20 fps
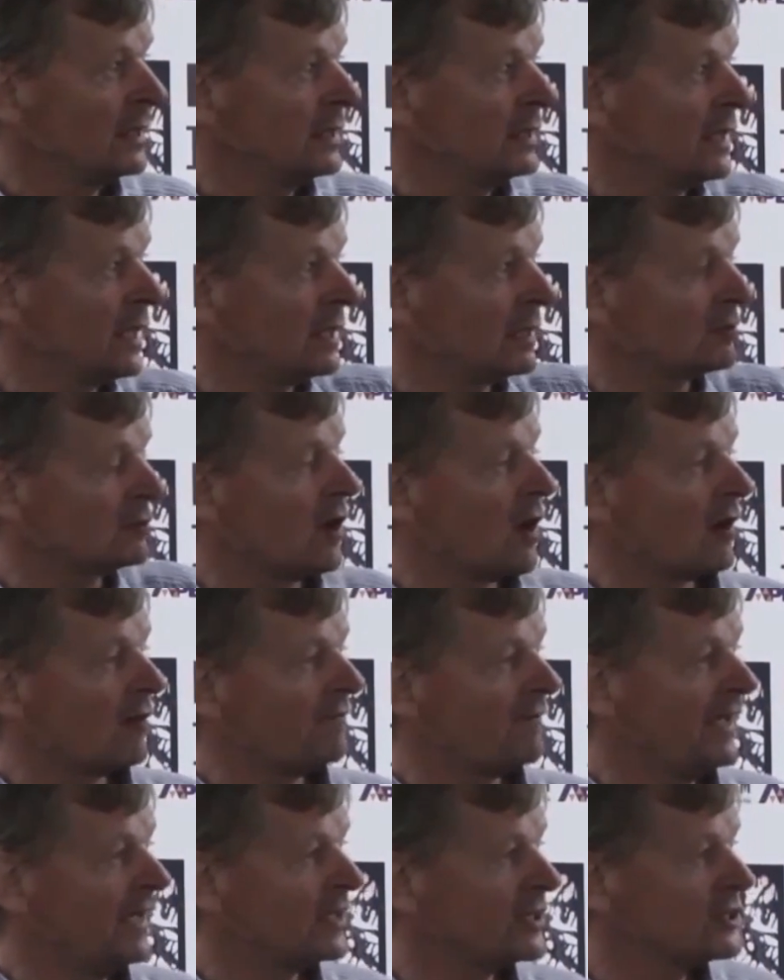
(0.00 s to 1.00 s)
The
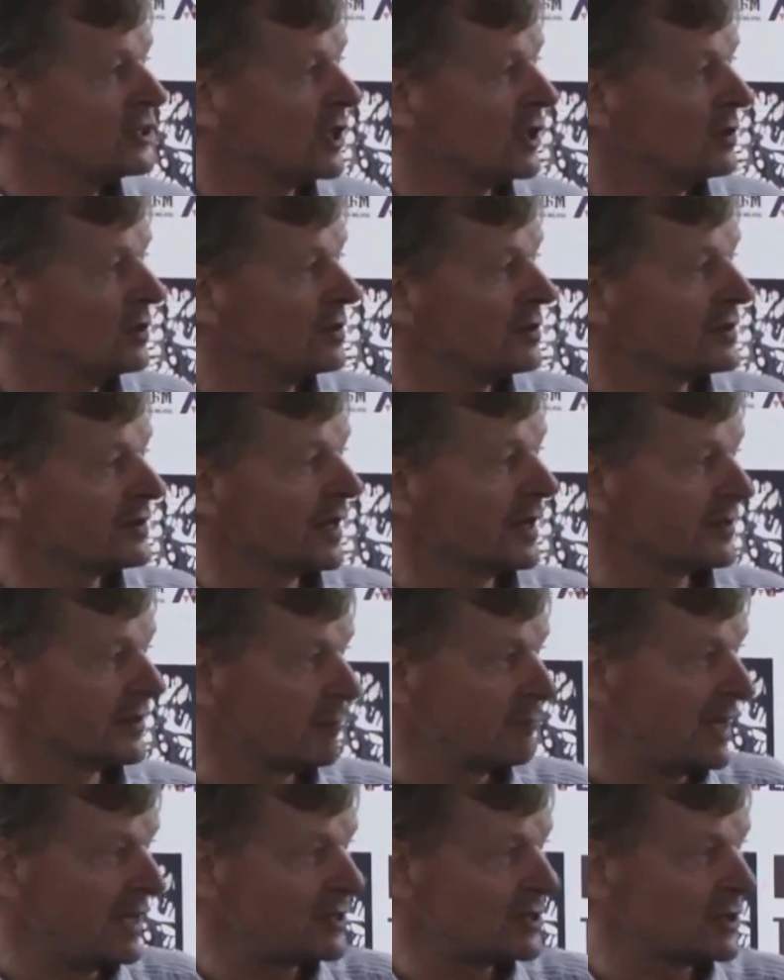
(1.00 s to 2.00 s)
graph here shows, as
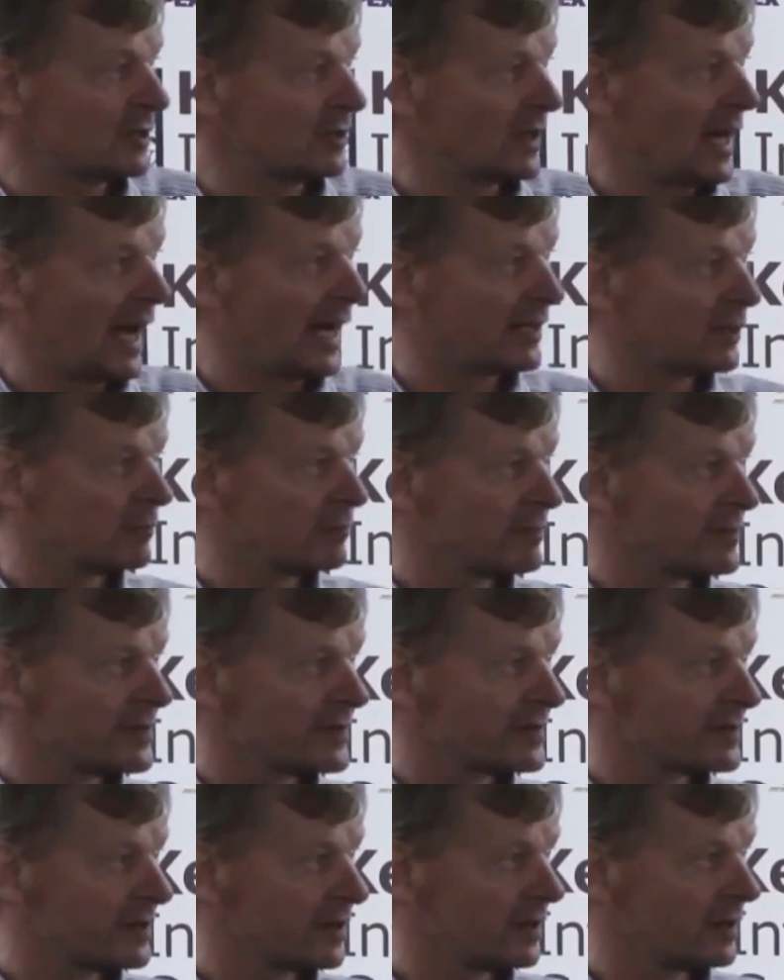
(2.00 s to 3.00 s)
I mentioned, that
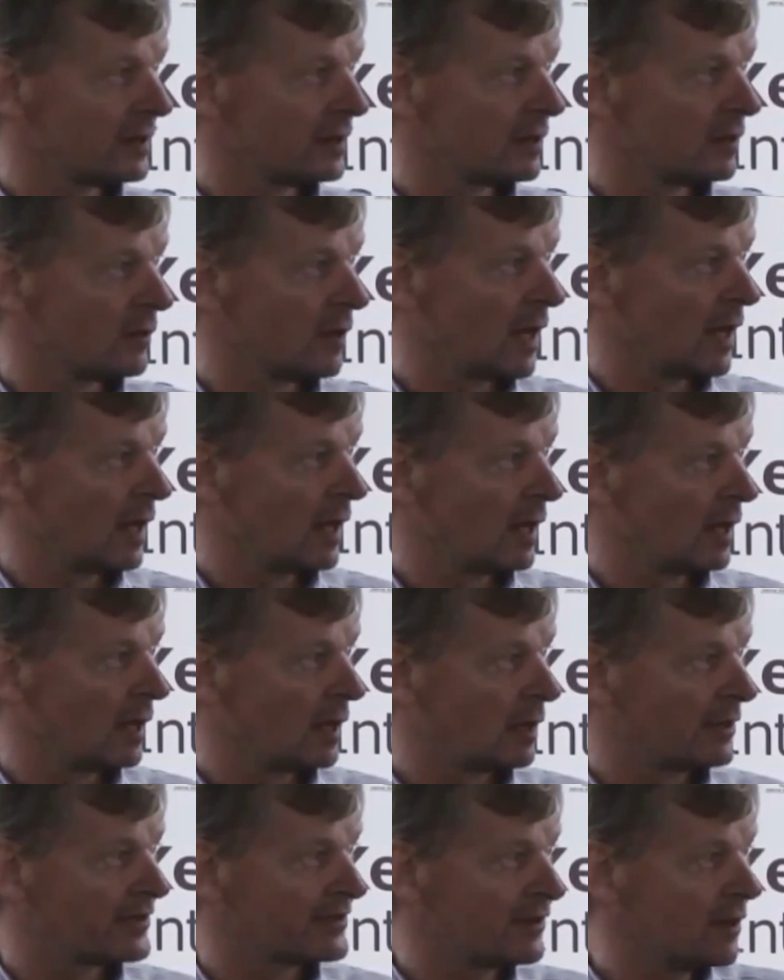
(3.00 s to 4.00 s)
Adams'
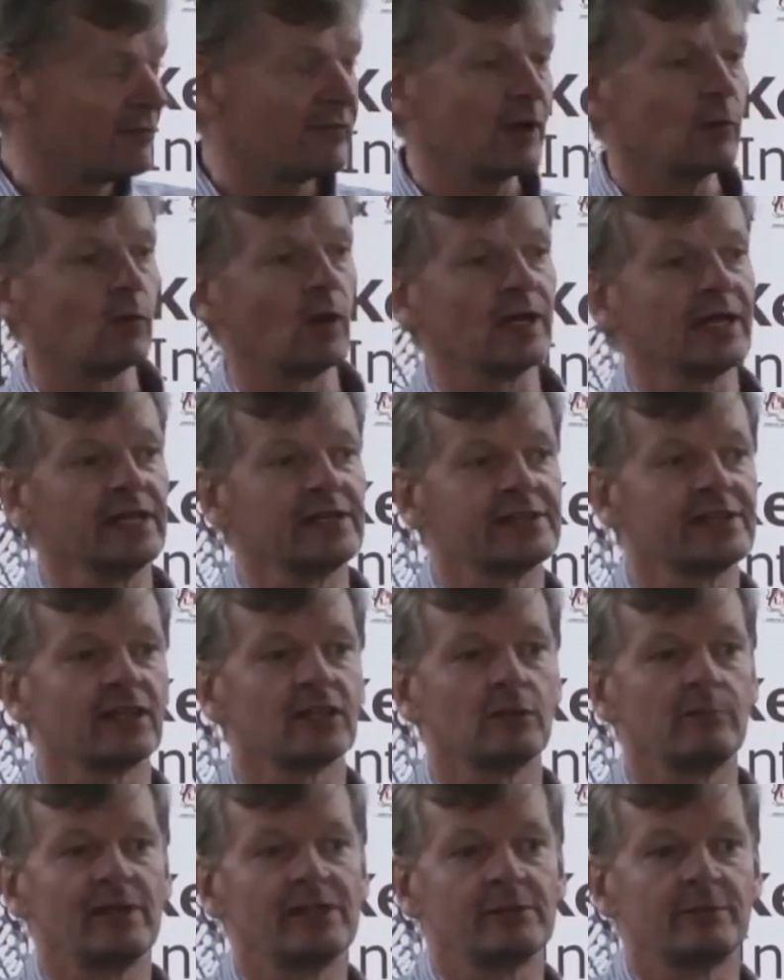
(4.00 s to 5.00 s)
survey work in
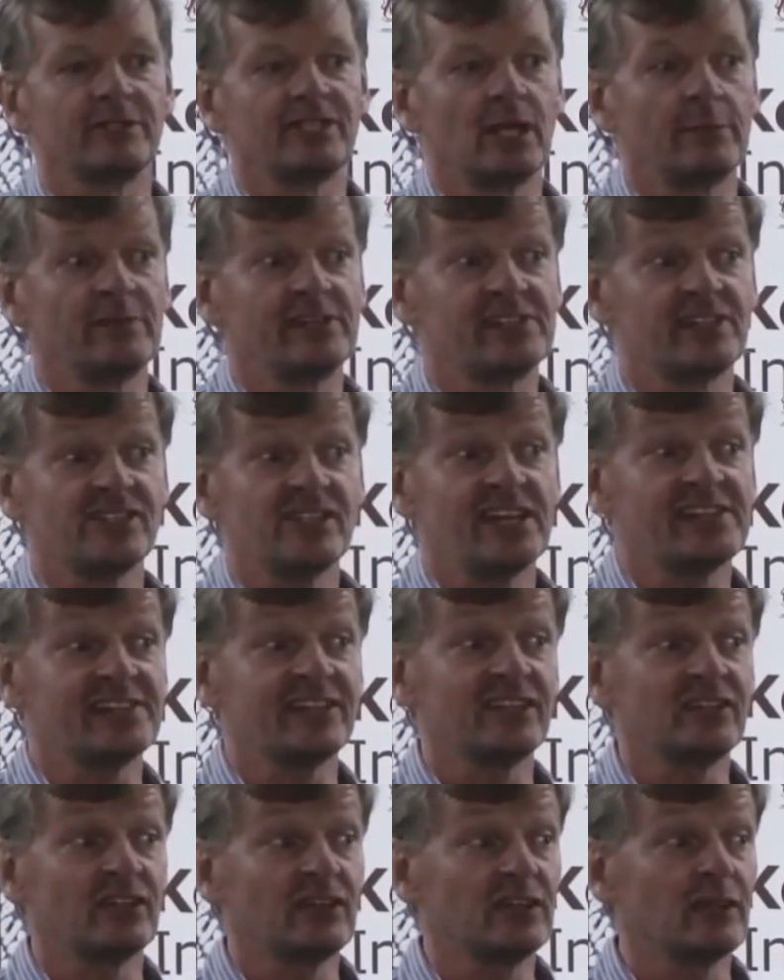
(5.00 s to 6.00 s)
southern Mesopotamia
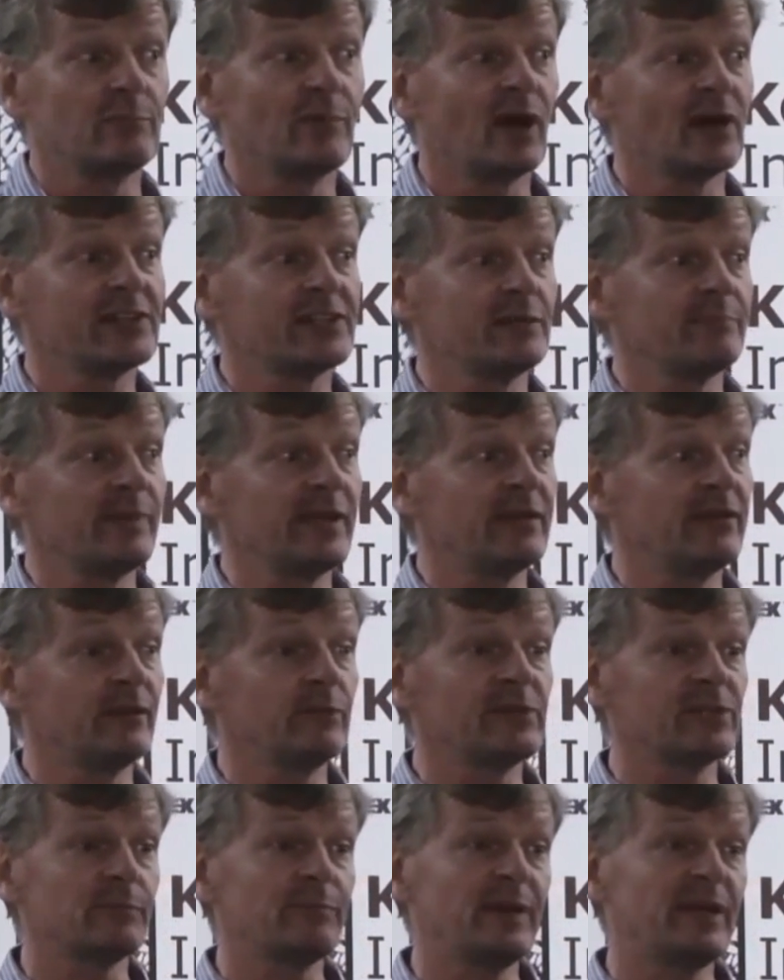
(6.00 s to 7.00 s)
suggested that the Abbasid
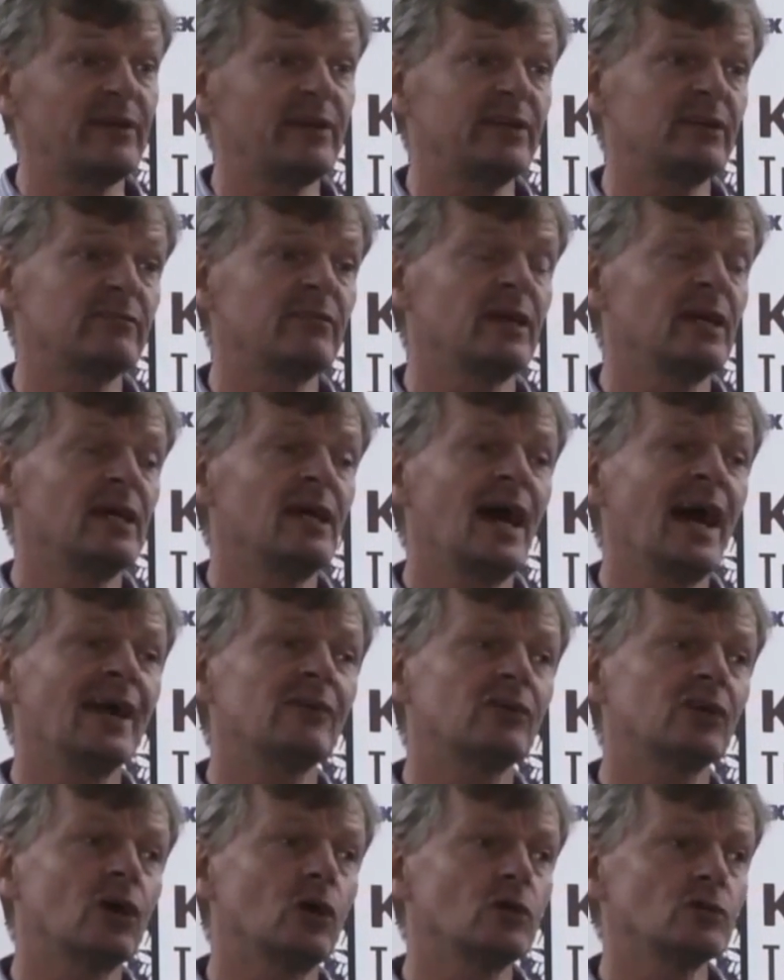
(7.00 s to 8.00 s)
period was a period of
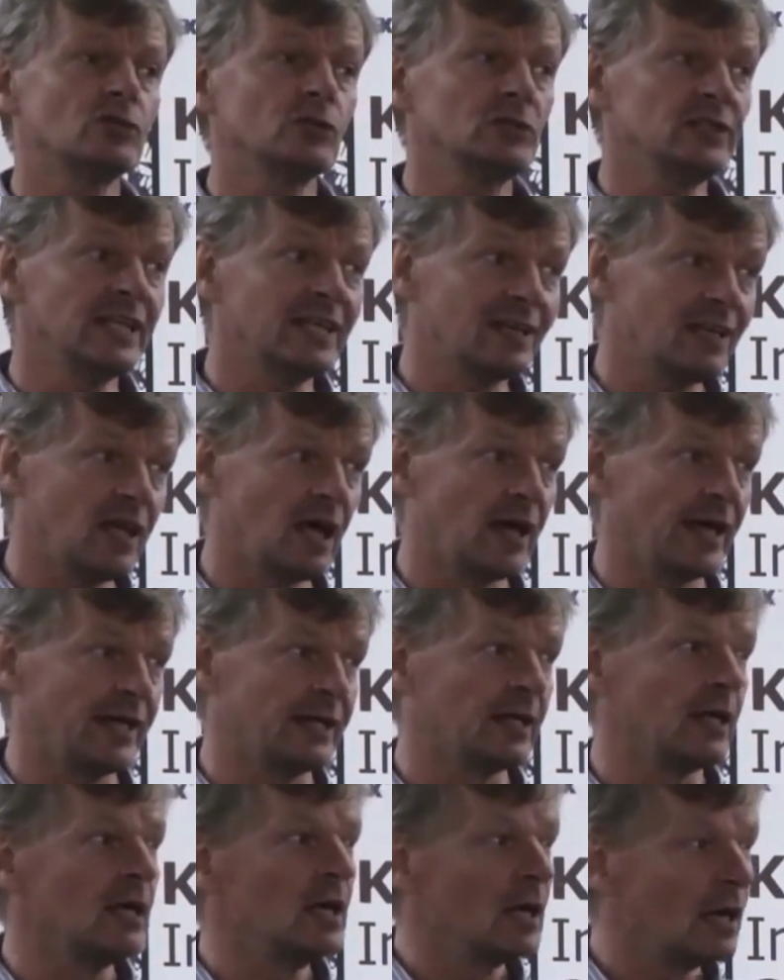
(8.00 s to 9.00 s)
agricultural
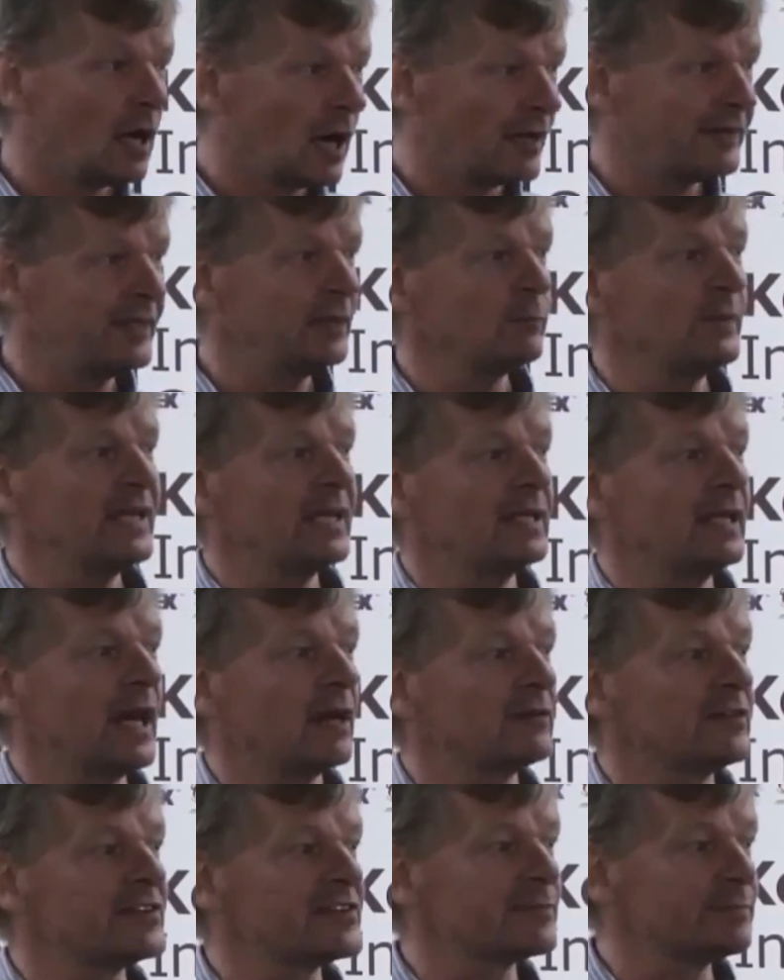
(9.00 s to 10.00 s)
decline. I think we can
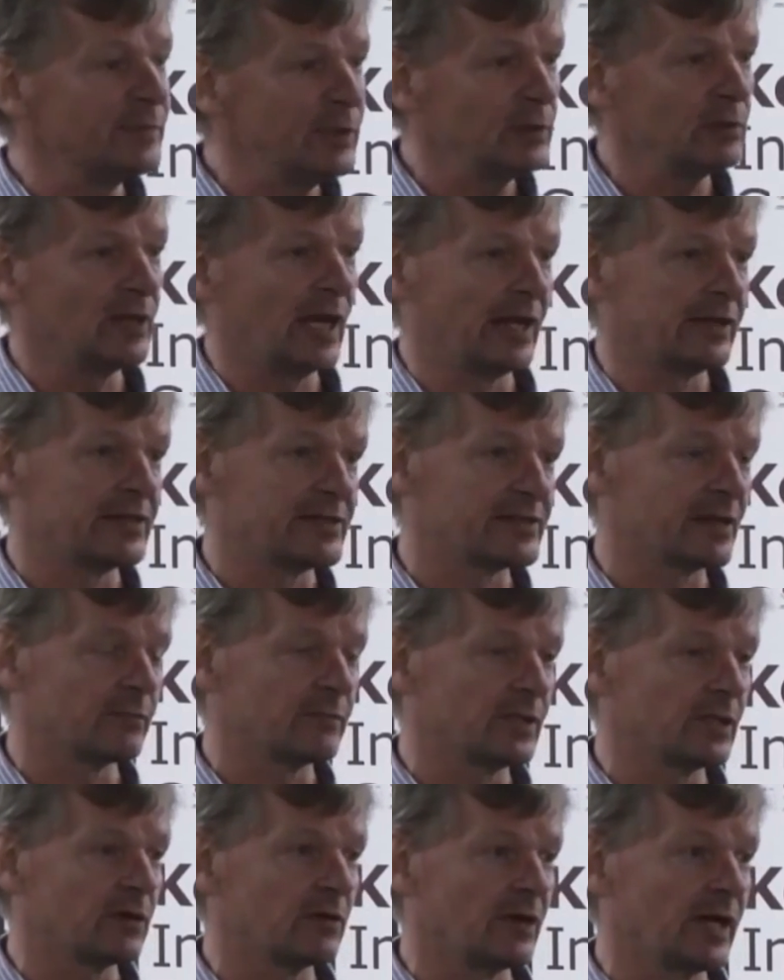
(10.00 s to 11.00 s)
now dispute that to
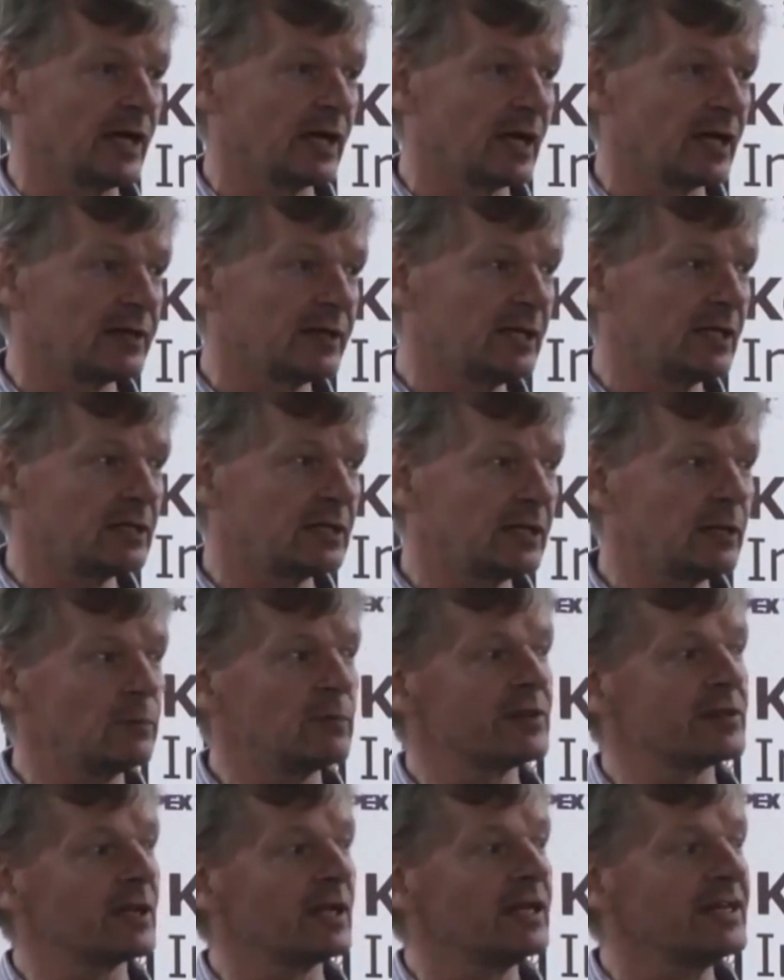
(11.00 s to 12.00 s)
some degree, and I think that it
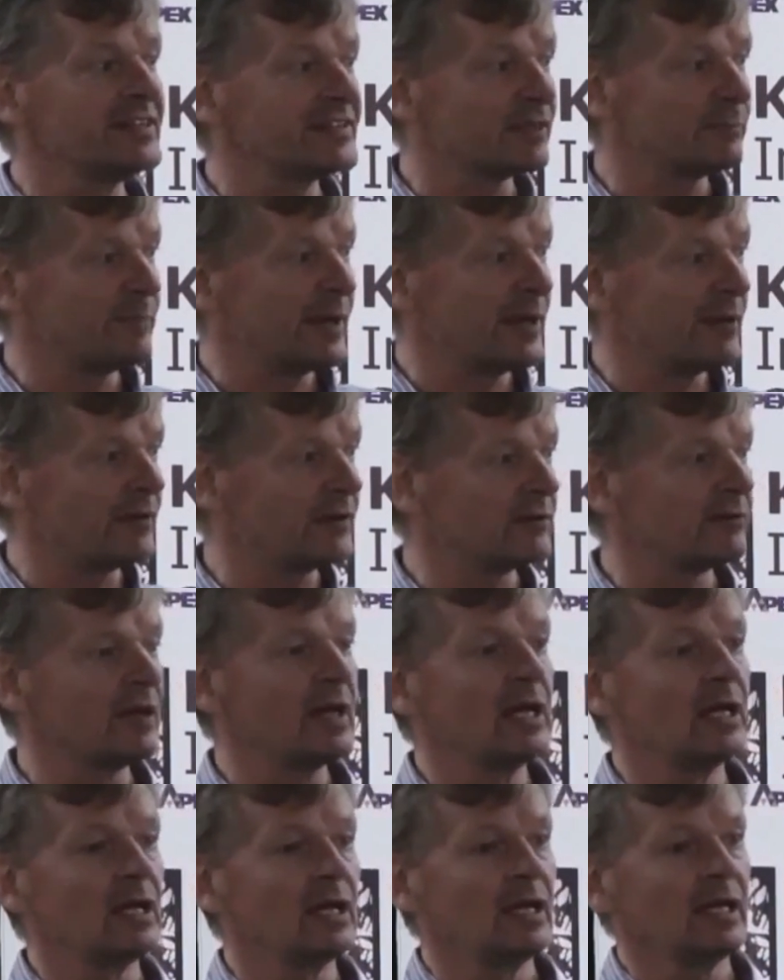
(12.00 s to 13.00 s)
was at least a period
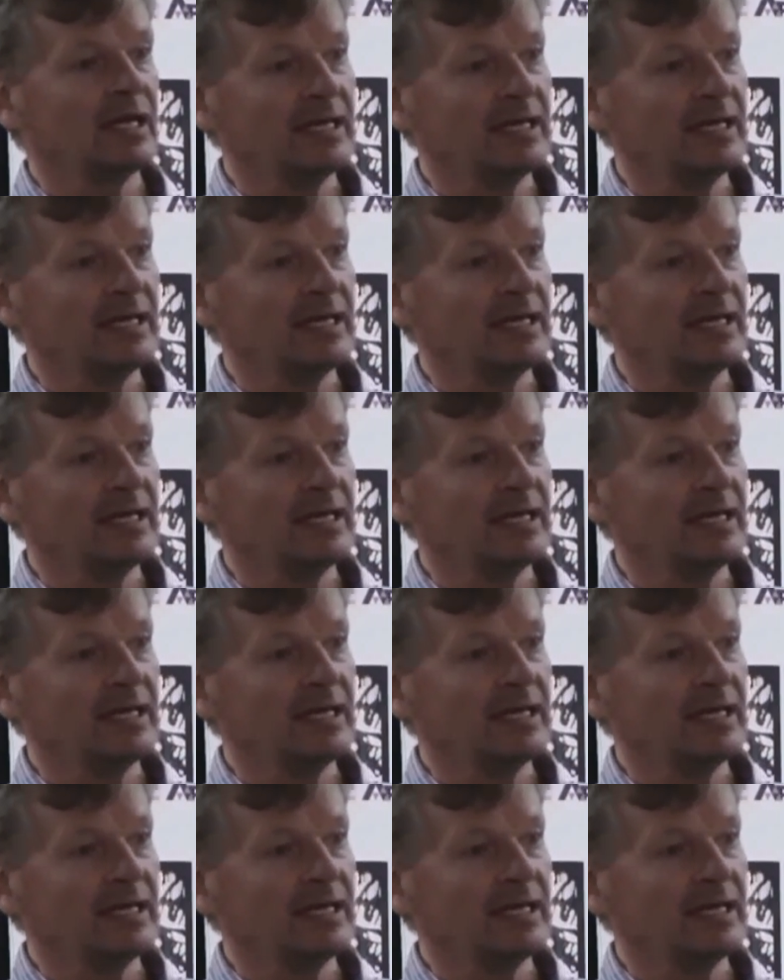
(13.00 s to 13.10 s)
of